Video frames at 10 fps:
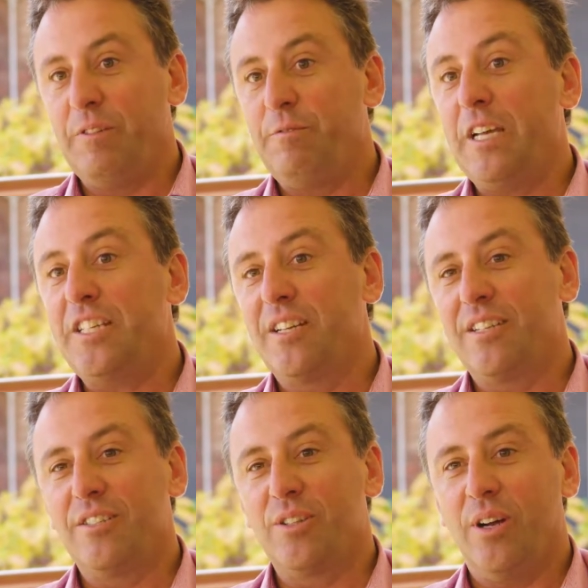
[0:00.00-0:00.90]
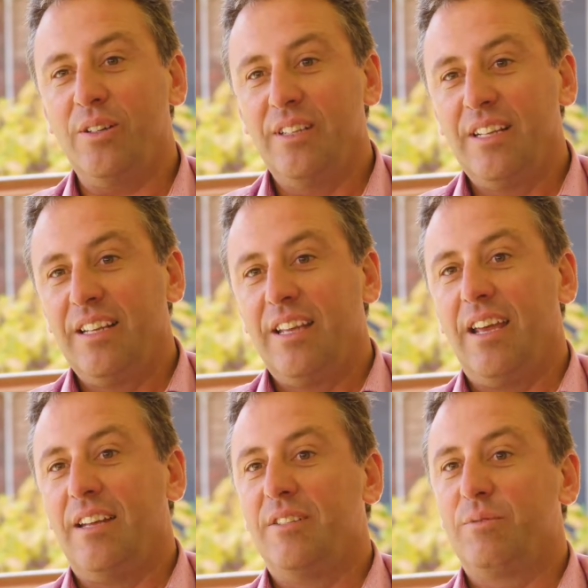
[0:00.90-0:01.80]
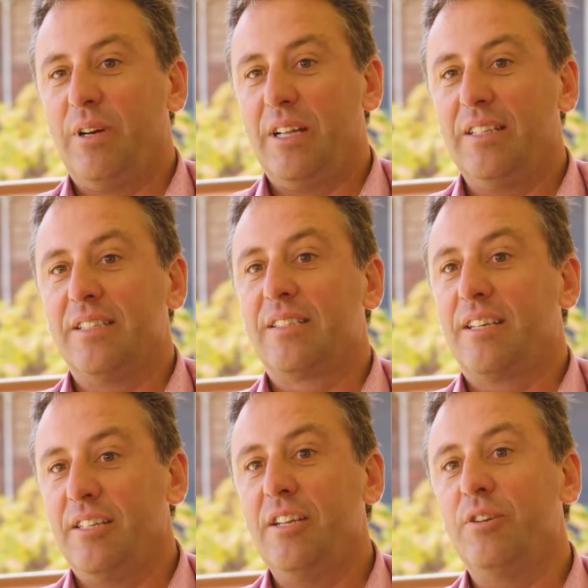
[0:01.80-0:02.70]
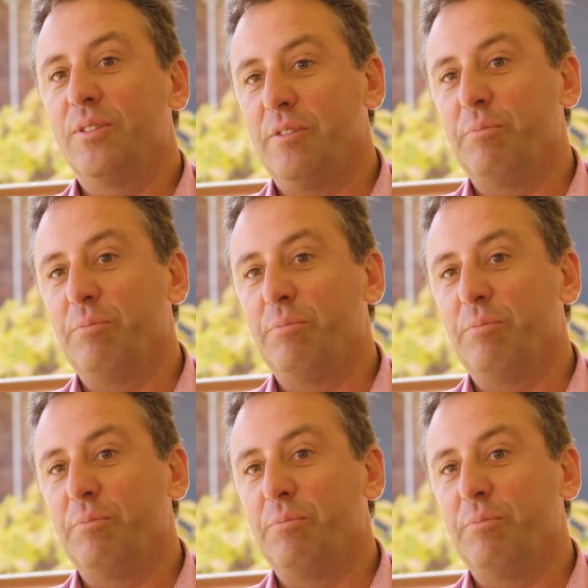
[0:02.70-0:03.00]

infection control and as well as continuous